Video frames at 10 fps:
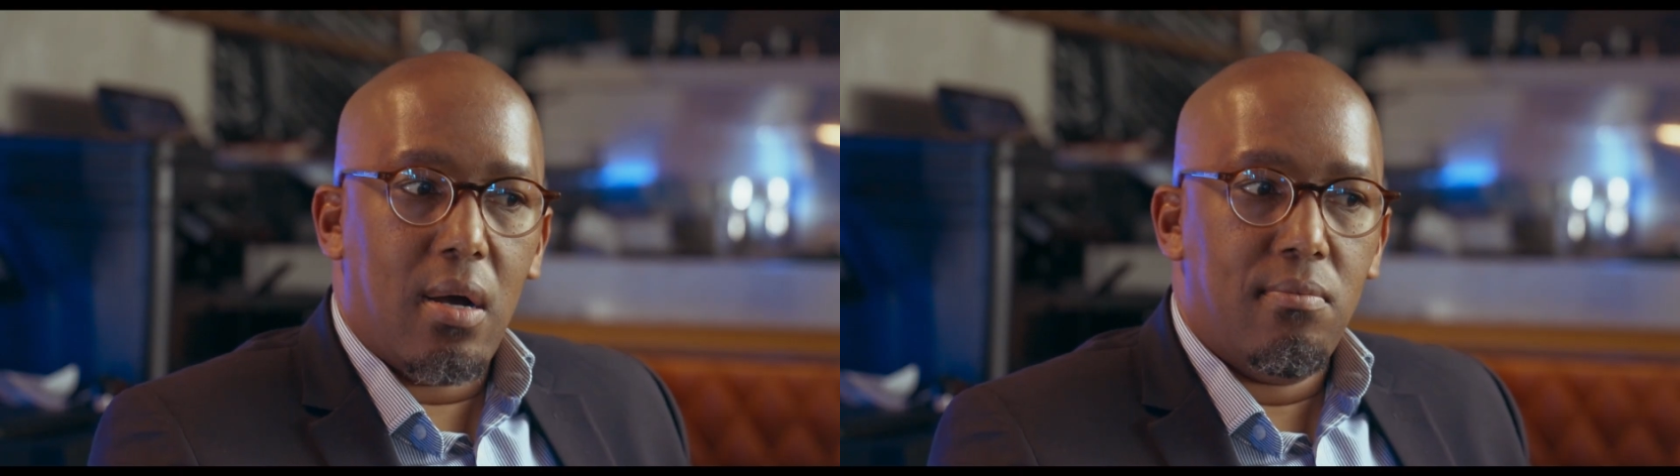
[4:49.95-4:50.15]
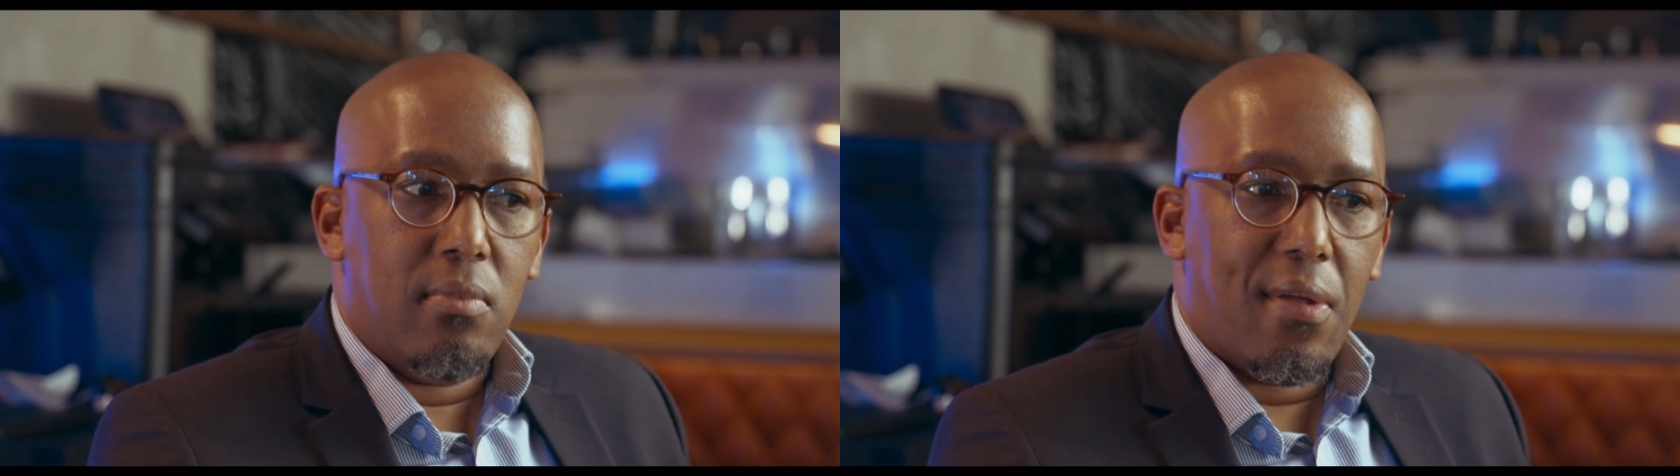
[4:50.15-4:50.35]

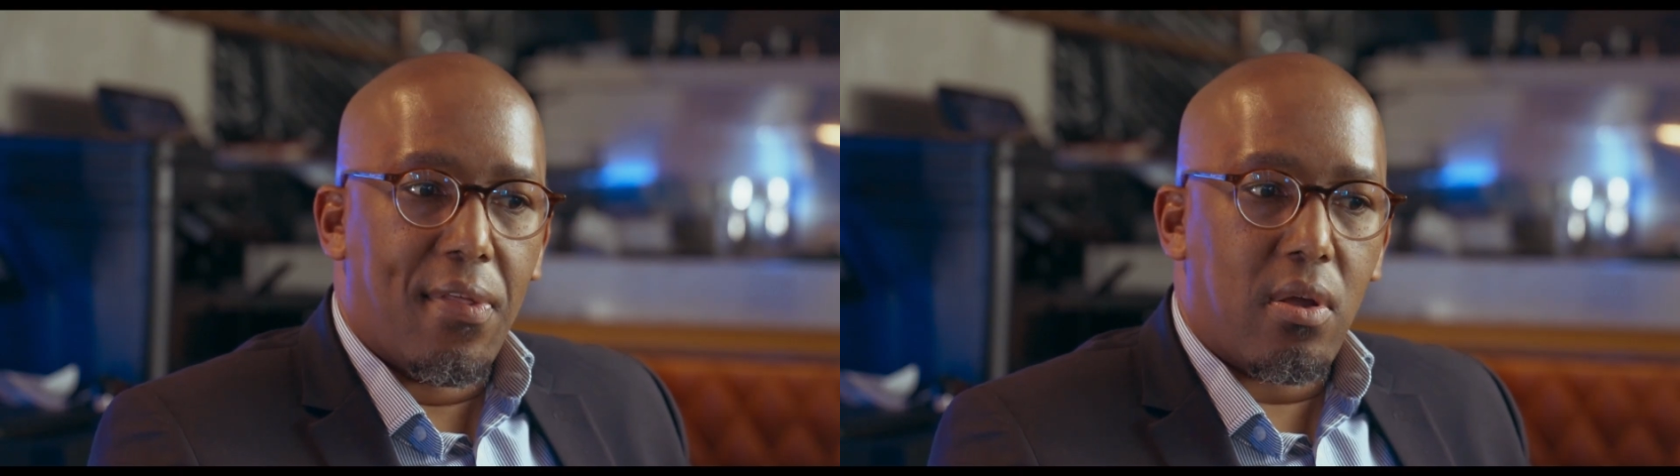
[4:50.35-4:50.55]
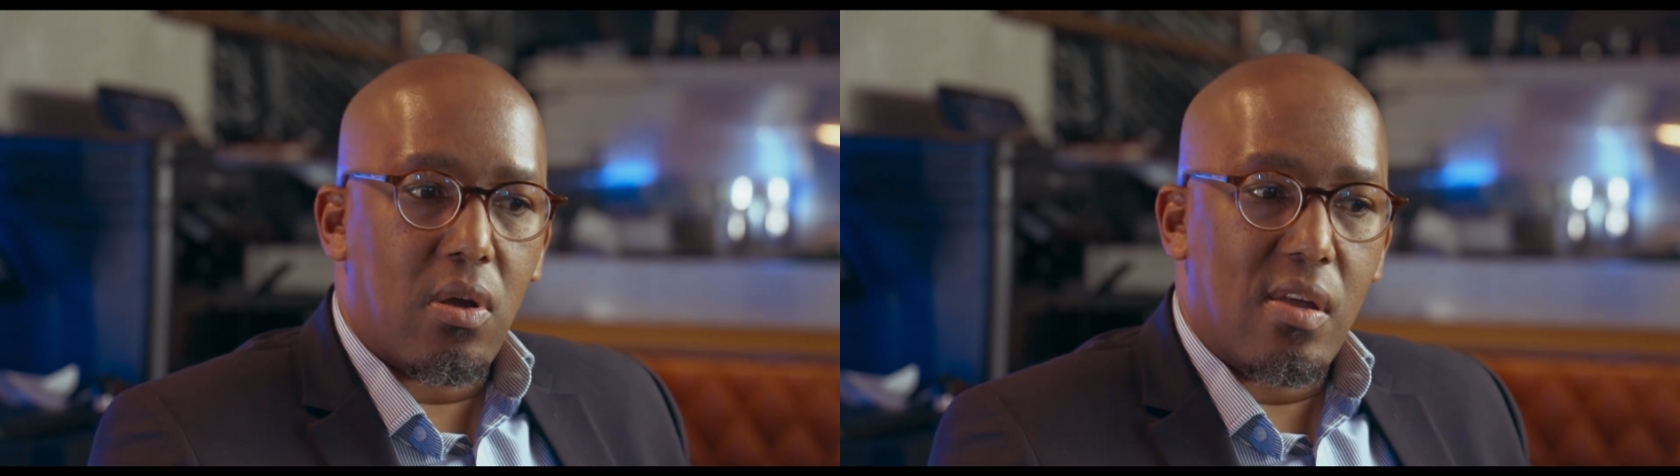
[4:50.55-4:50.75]
I
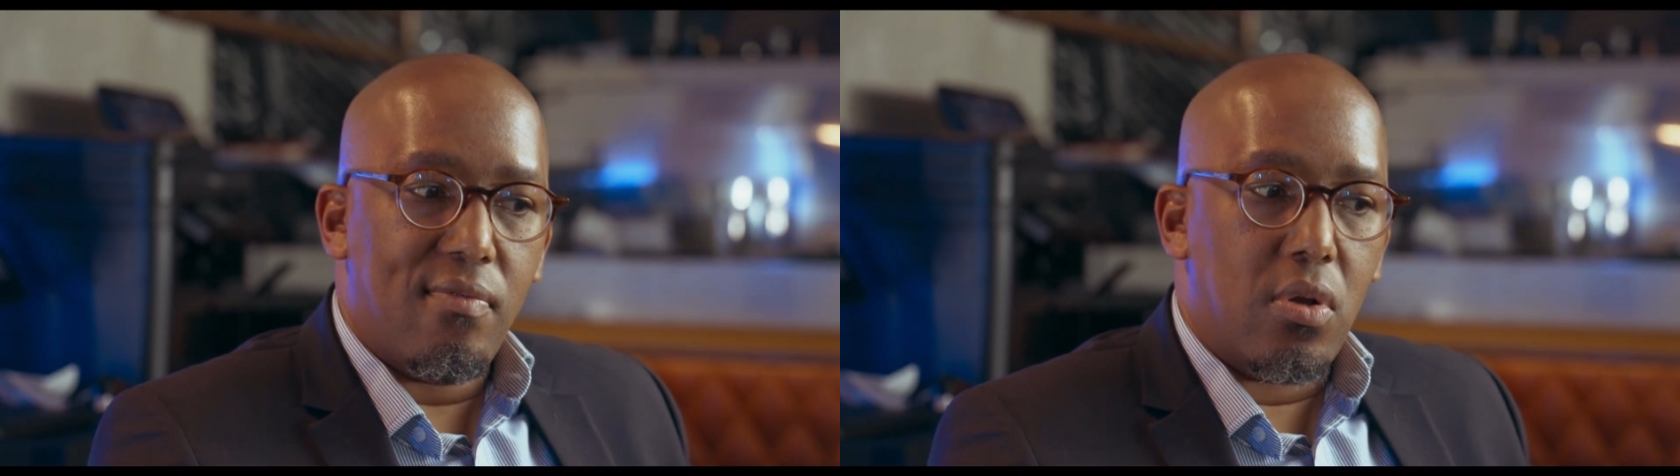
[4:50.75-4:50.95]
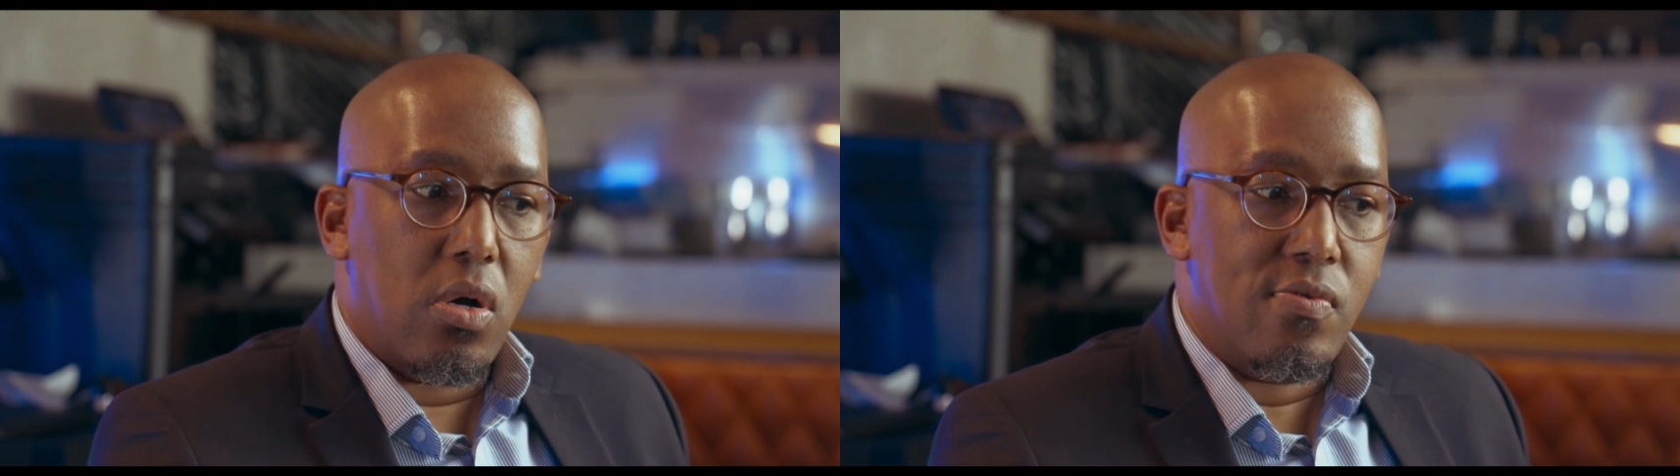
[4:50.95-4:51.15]
think
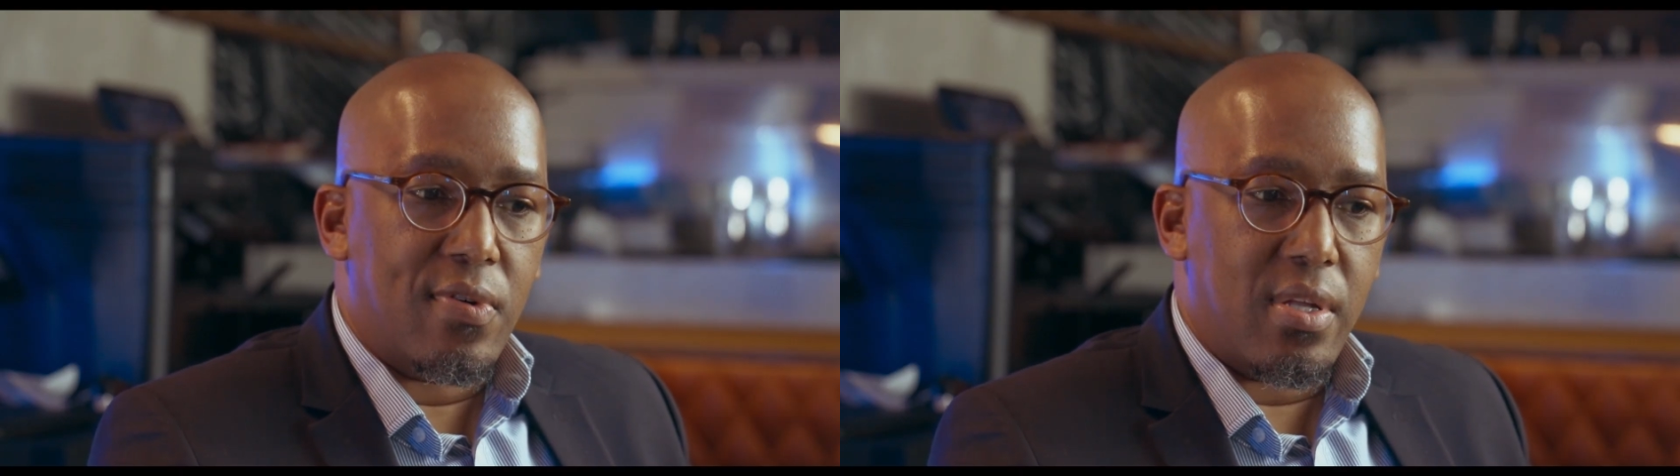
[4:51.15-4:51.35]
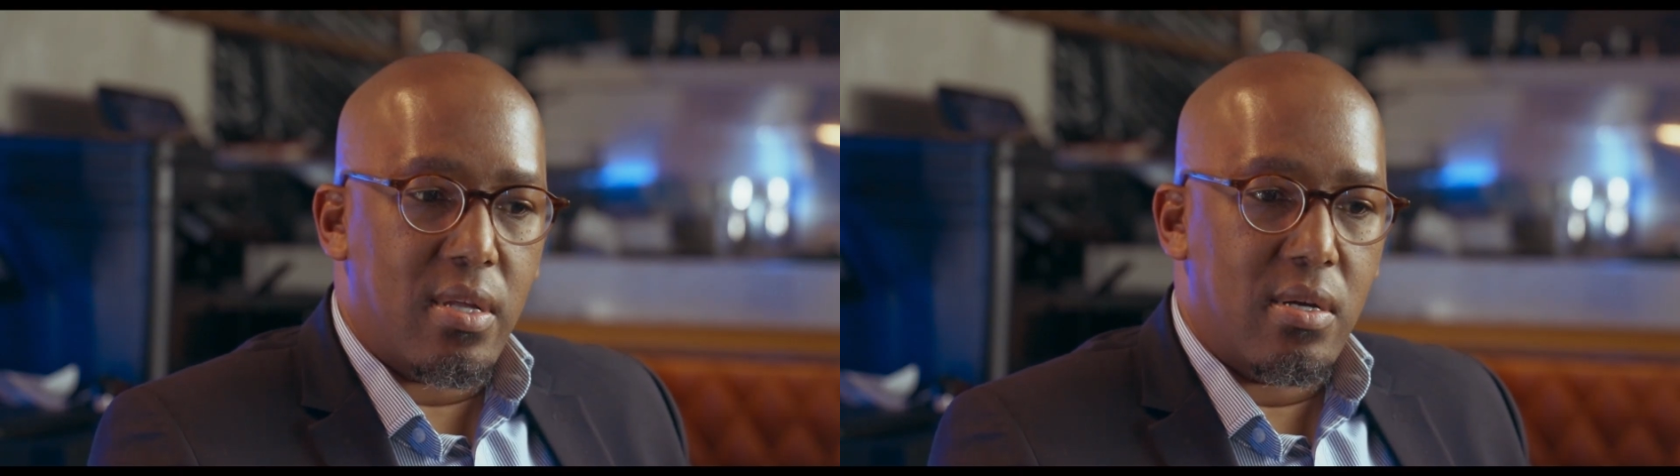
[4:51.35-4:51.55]
even
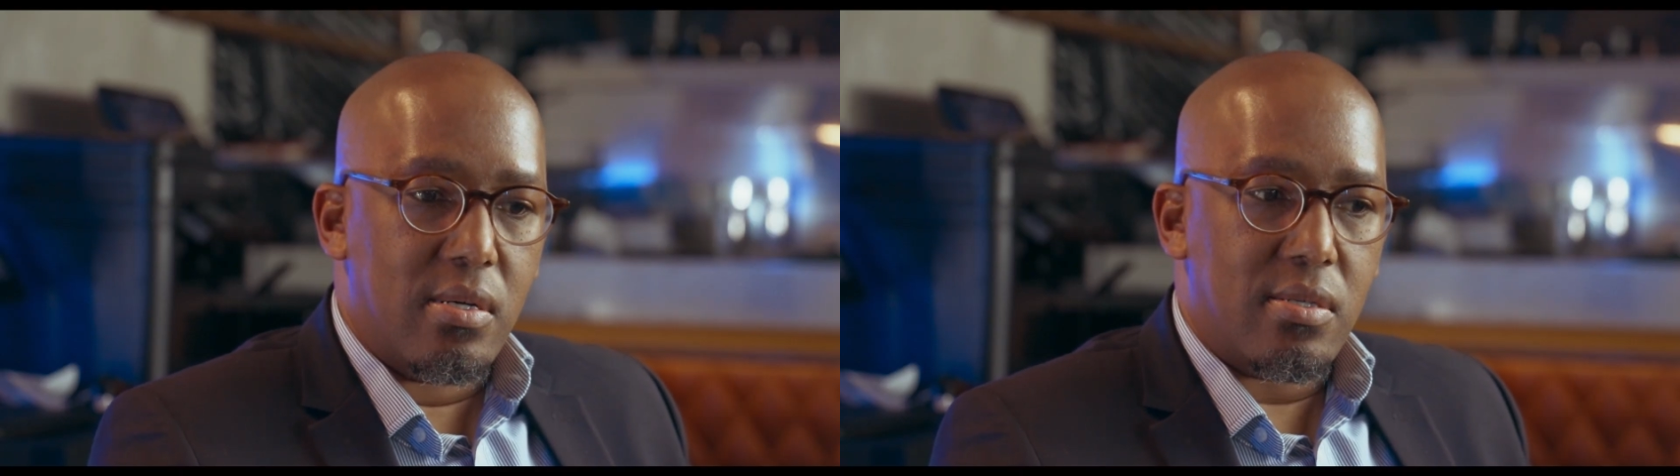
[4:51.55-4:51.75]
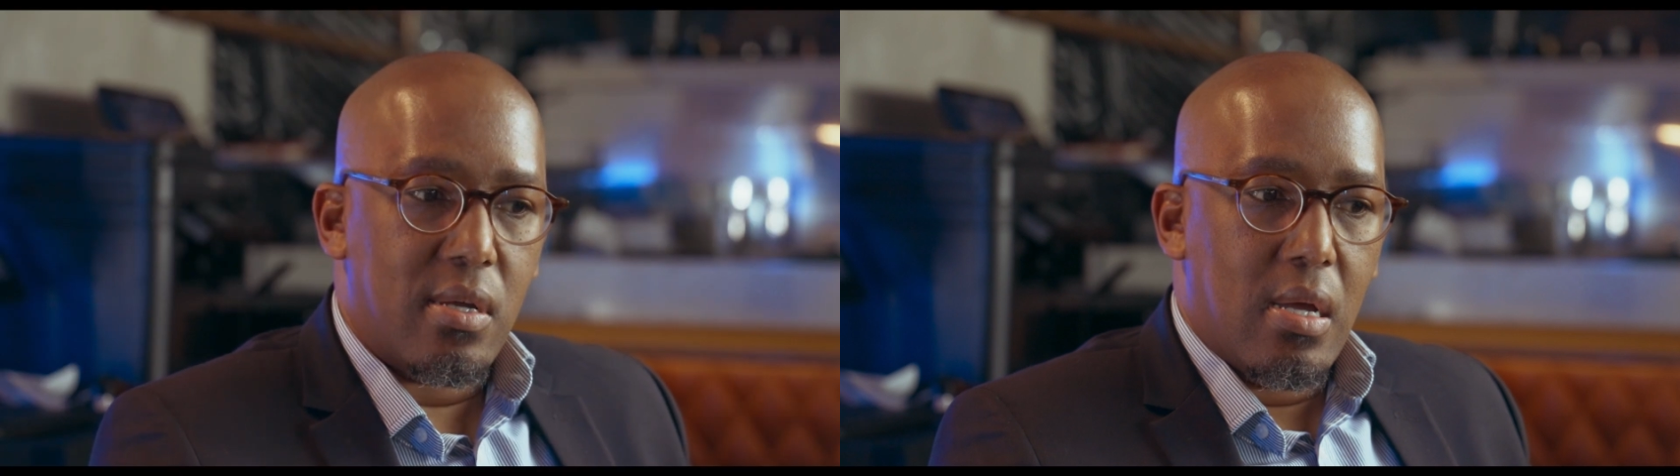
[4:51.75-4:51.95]
over the
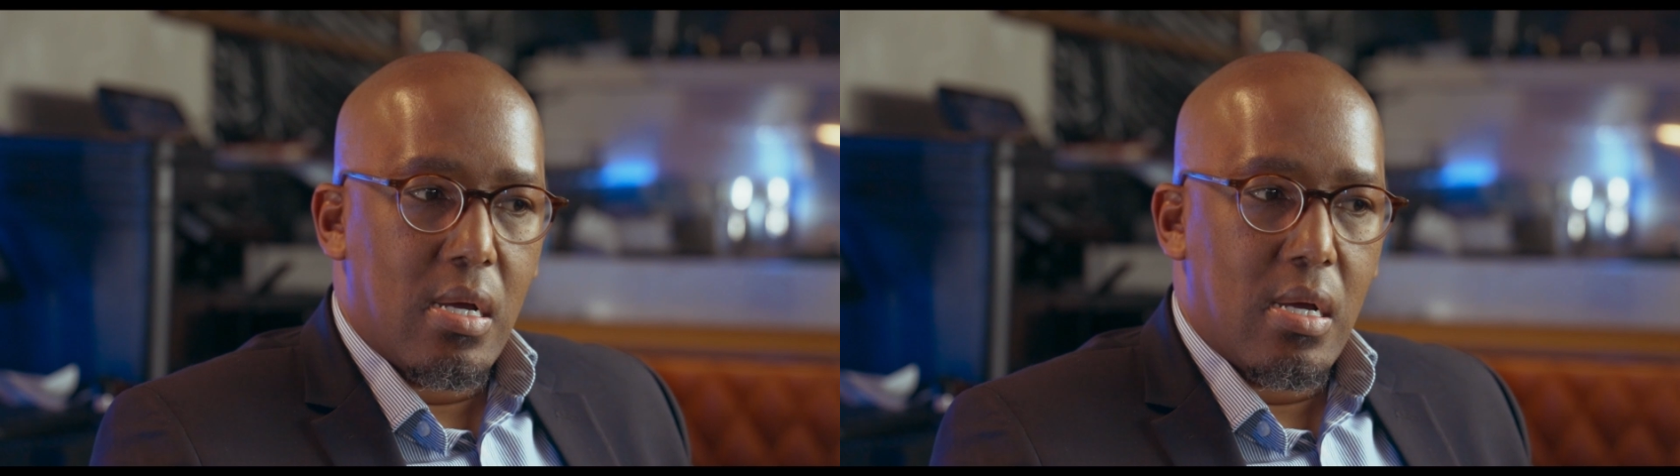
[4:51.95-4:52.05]
years,